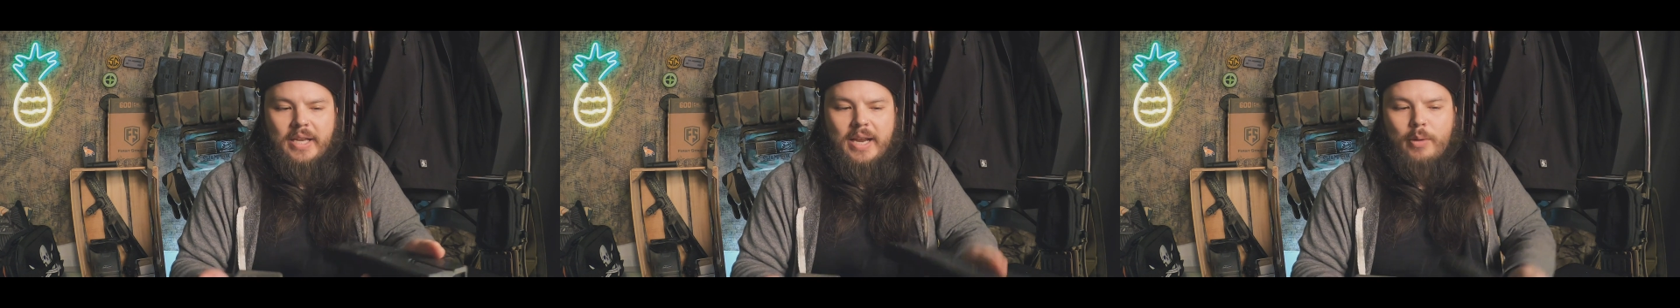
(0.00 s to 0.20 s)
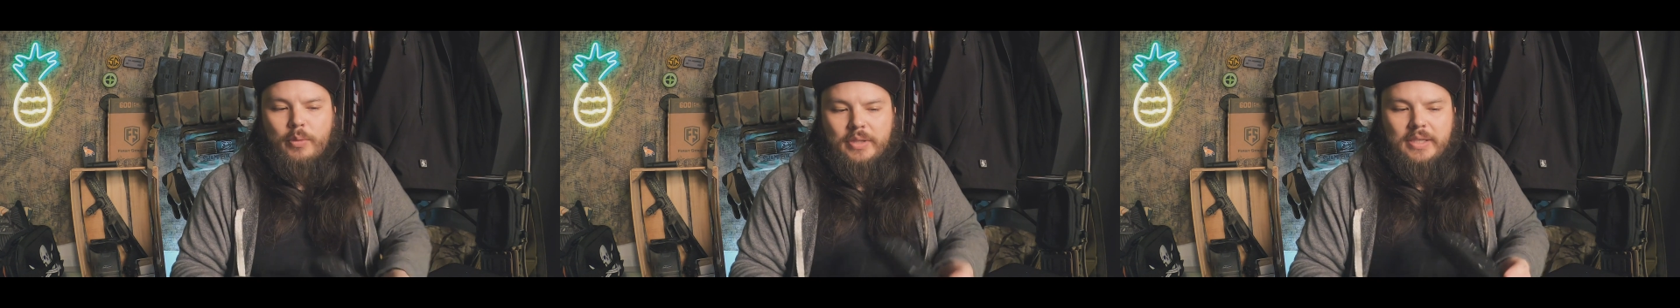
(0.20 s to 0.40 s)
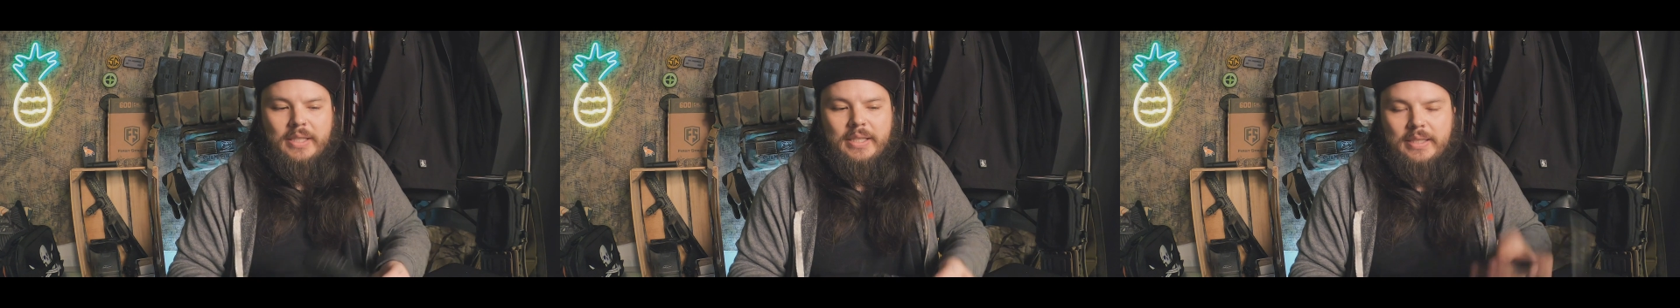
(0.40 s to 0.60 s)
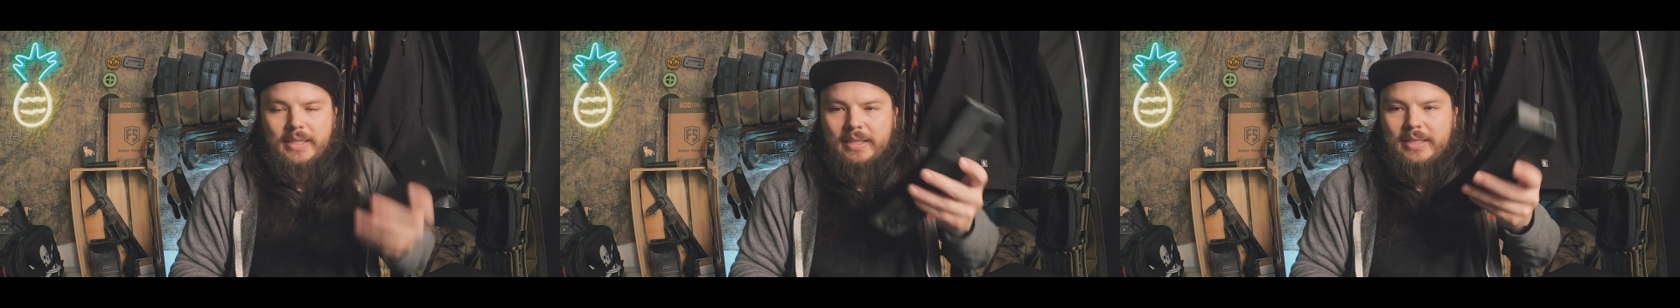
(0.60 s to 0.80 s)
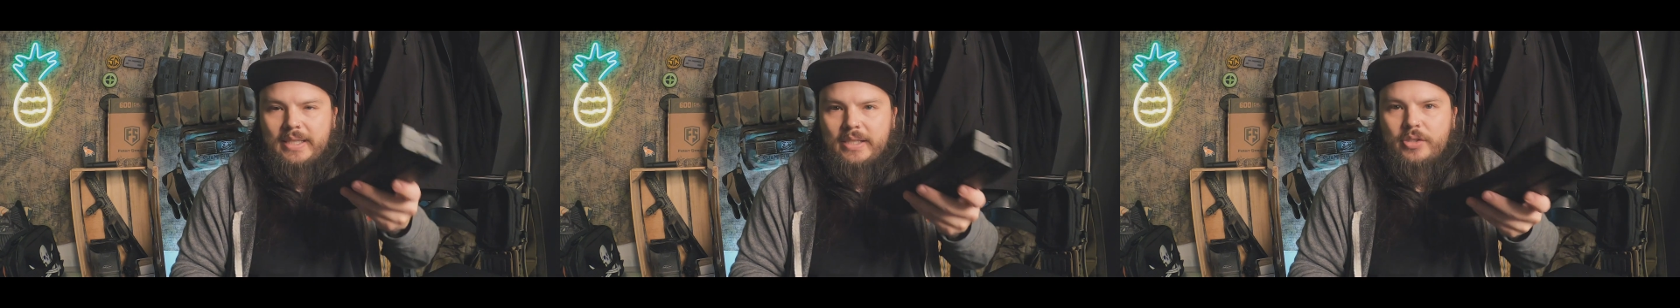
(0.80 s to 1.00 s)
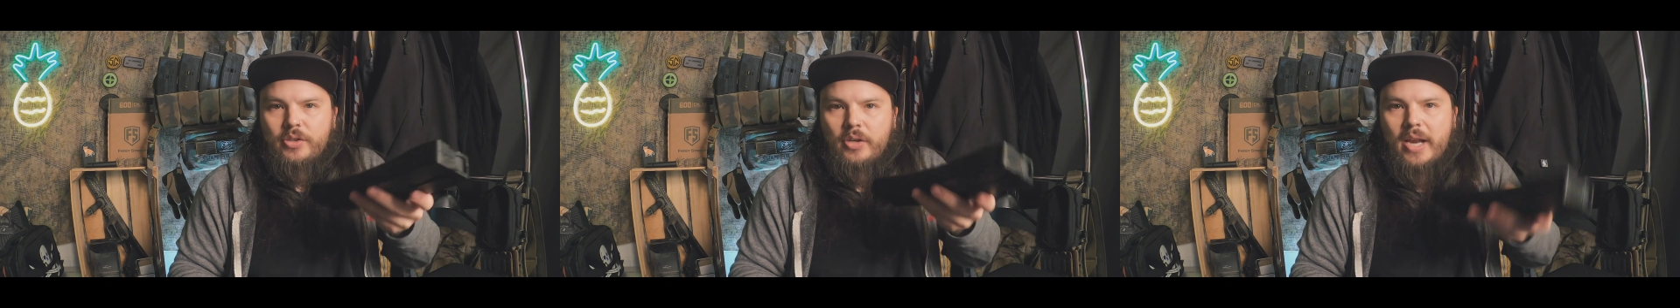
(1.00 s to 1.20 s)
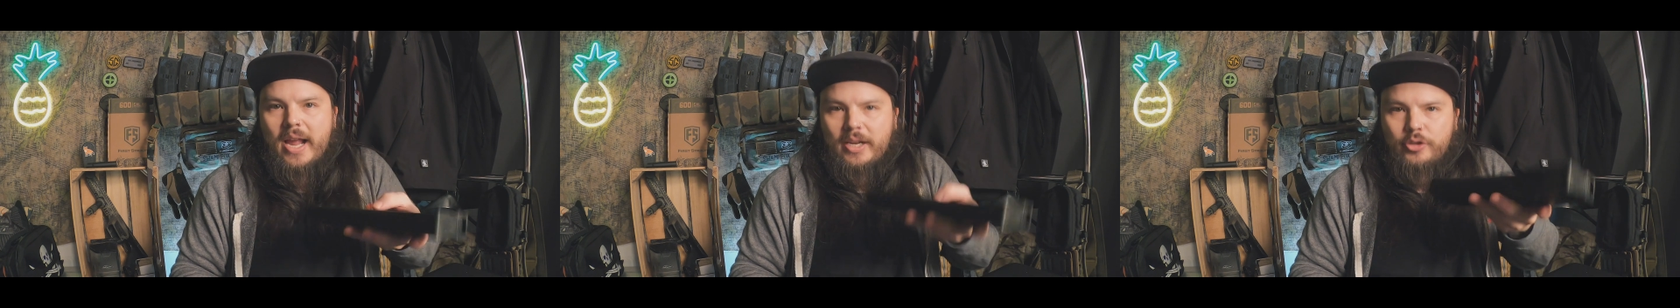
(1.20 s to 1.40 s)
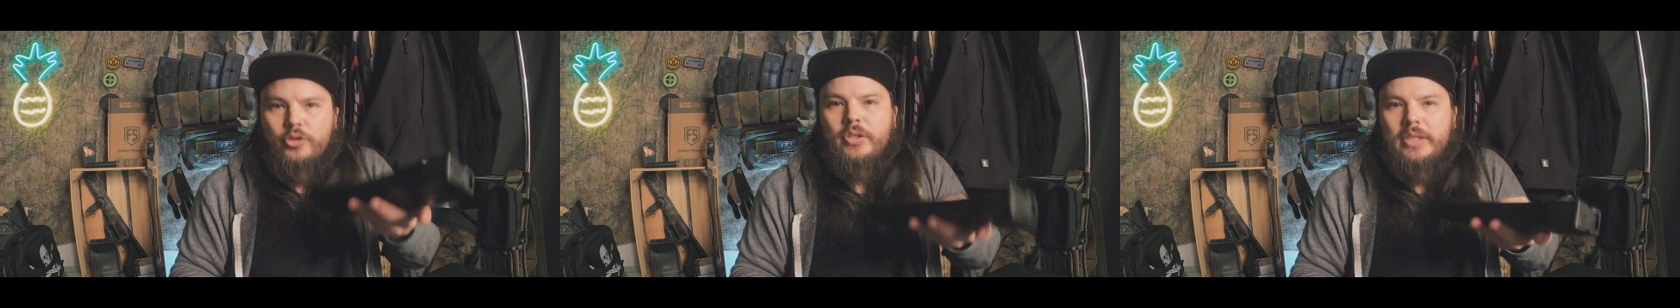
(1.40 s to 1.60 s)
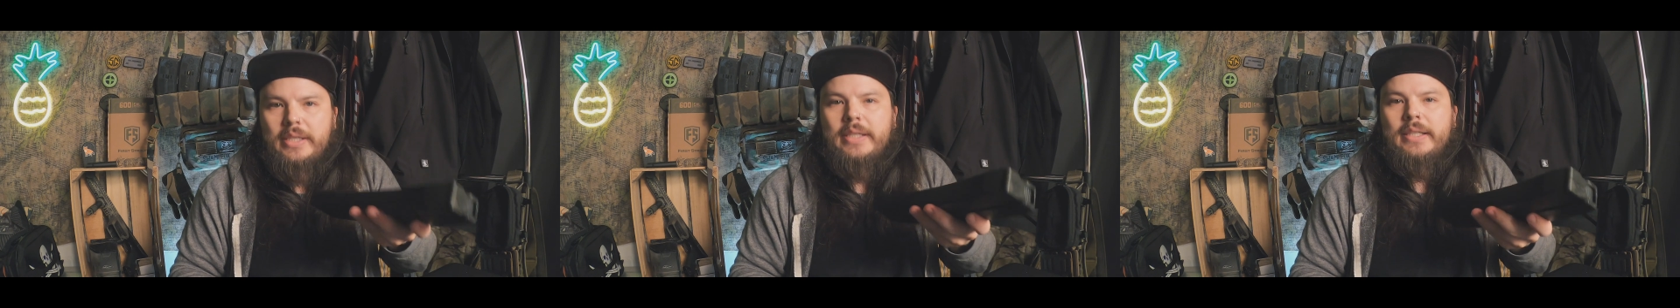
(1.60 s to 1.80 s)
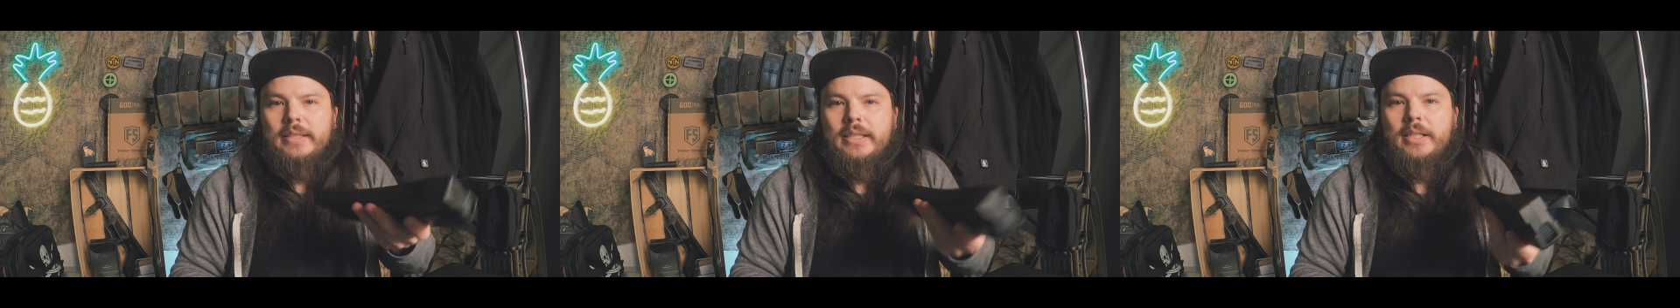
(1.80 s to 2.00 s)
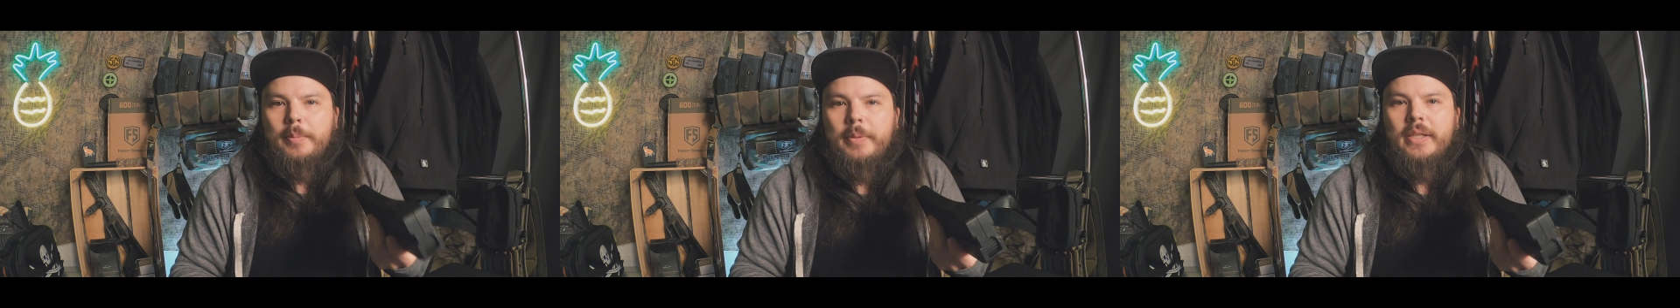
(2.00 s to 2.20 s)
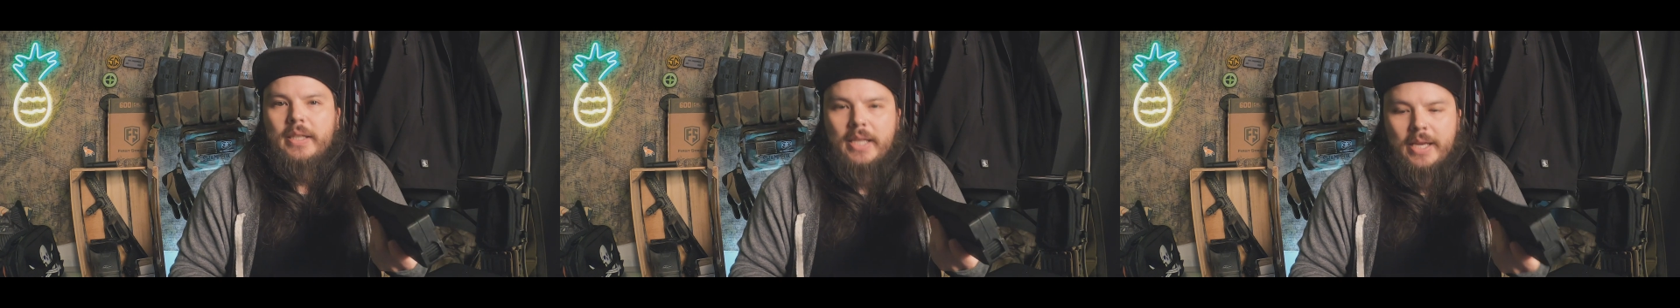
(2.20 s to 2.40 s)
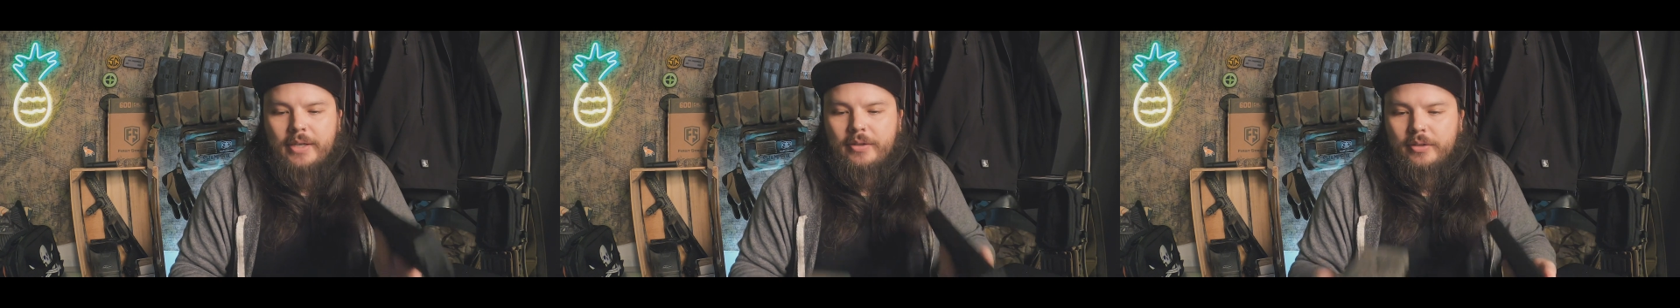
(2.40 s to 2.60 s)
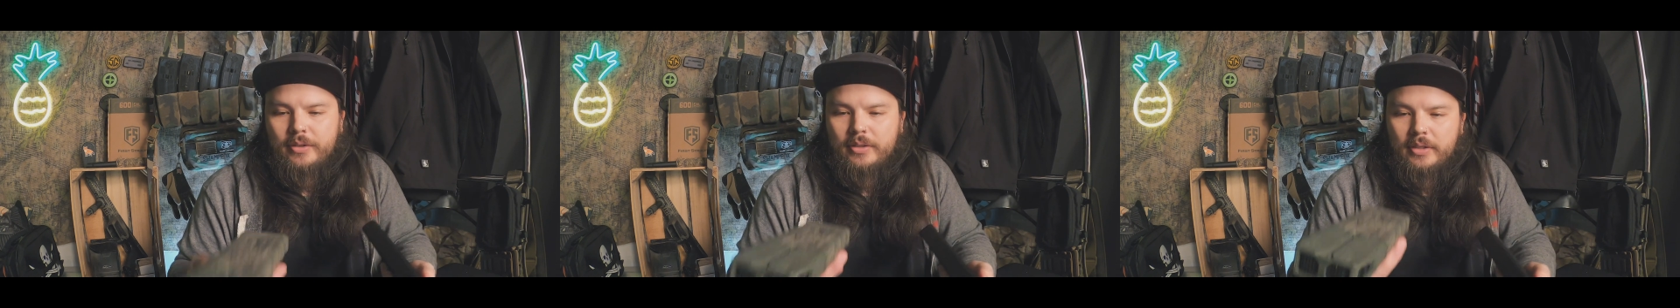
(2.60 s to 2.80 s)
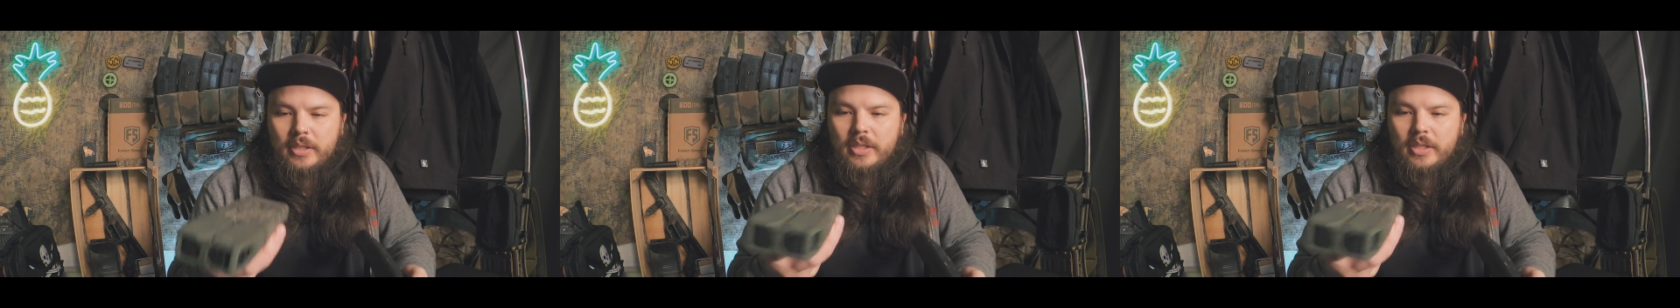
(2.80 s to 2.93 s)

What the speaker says: I would think that these are actually a little bit lighter